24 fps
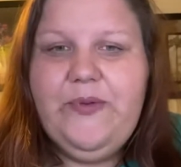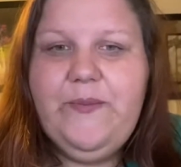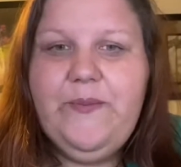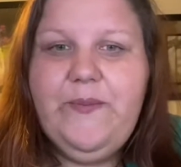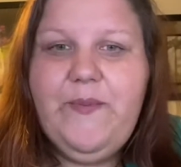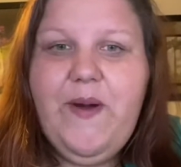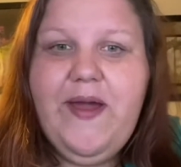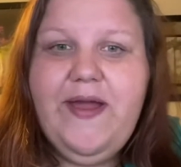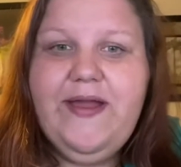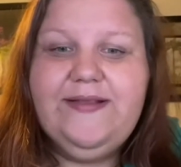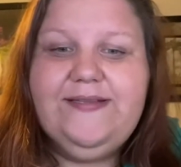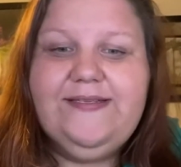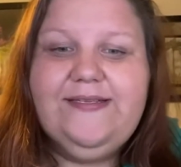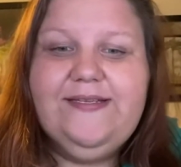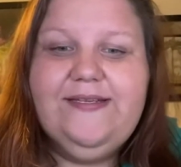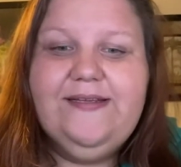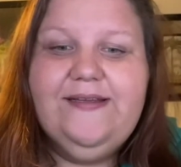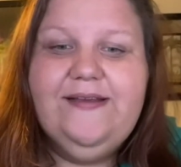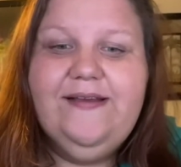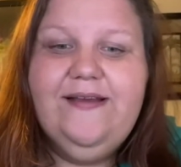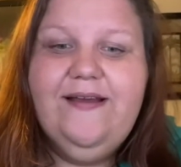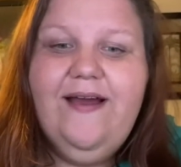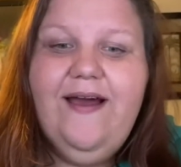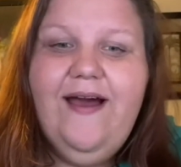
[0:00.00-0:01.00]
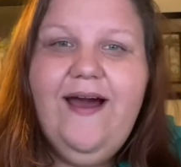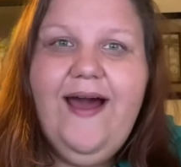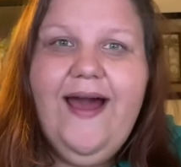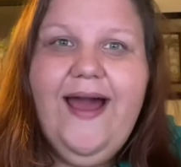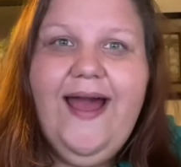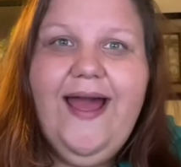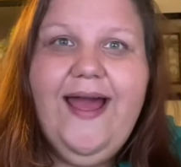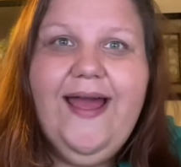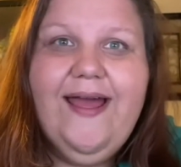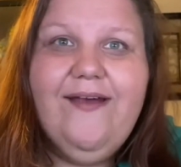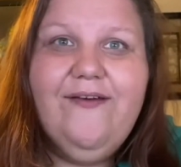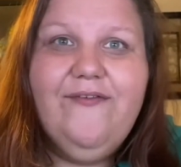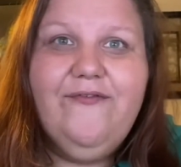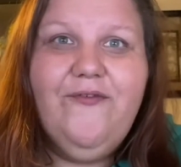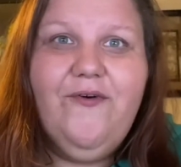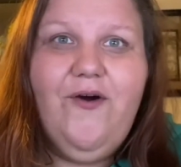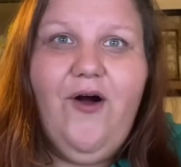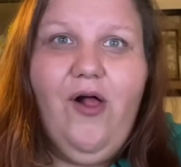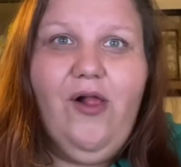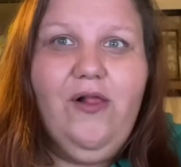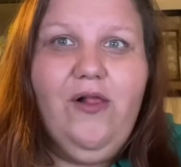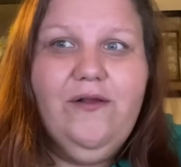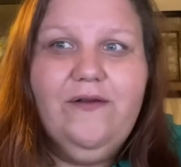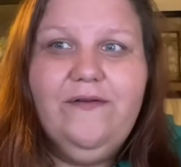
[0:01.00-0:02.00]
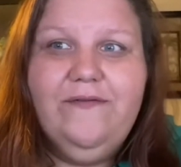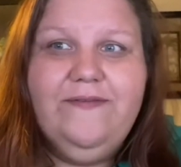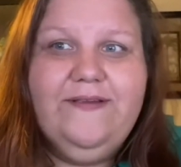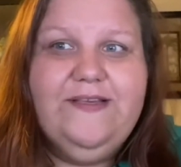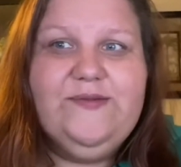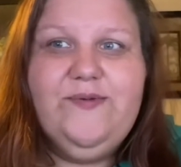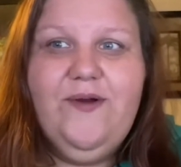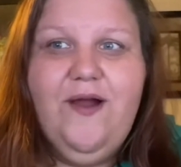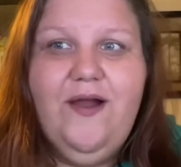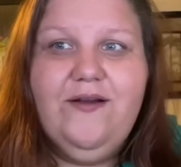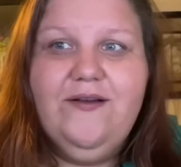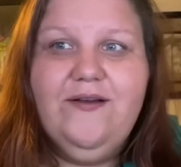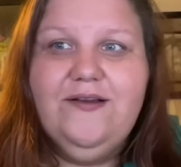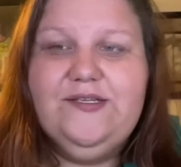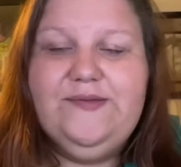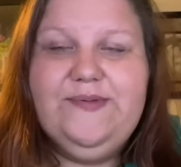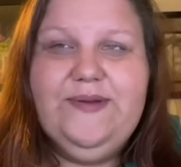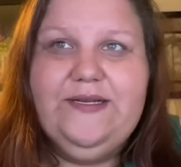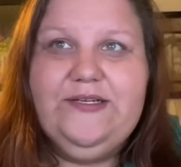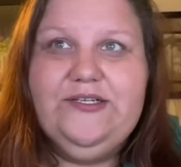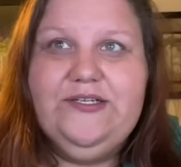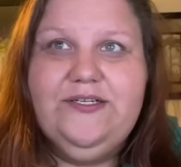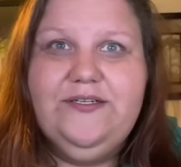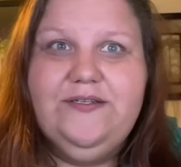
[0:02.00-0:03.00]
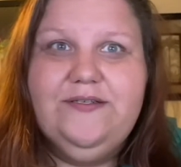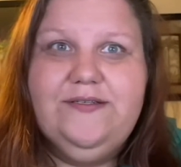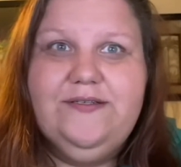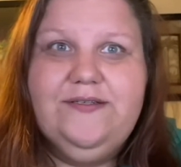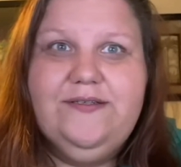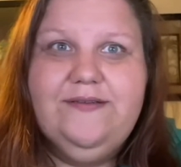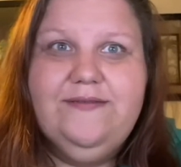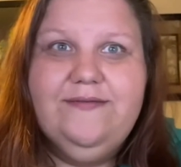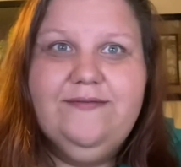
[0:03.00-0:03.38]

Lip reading: but I have all of these progress pictures.